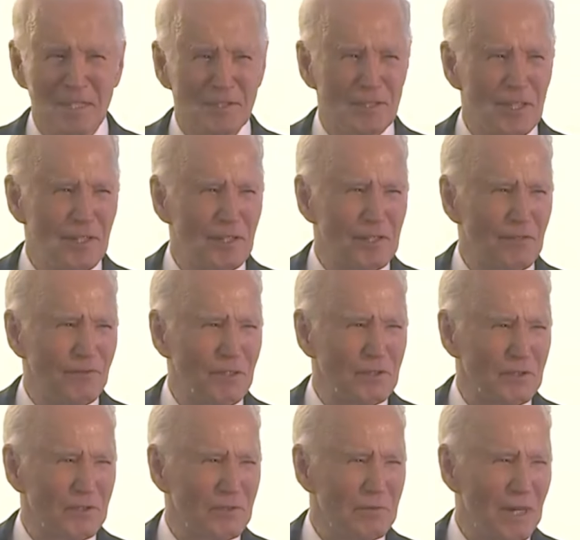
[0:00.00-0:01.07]
senior
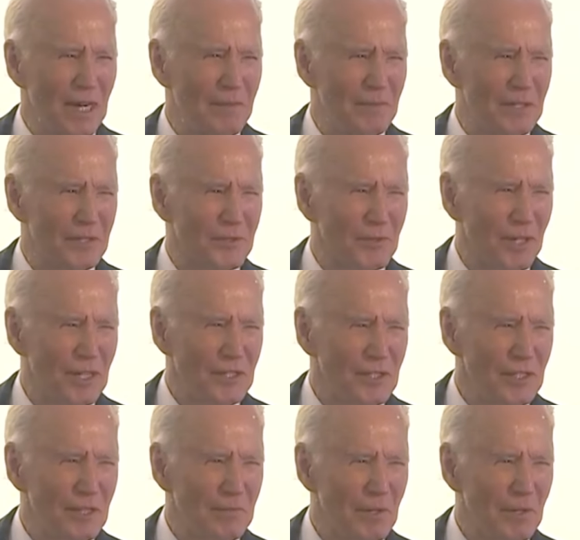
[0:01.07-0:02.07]
officials of my administration,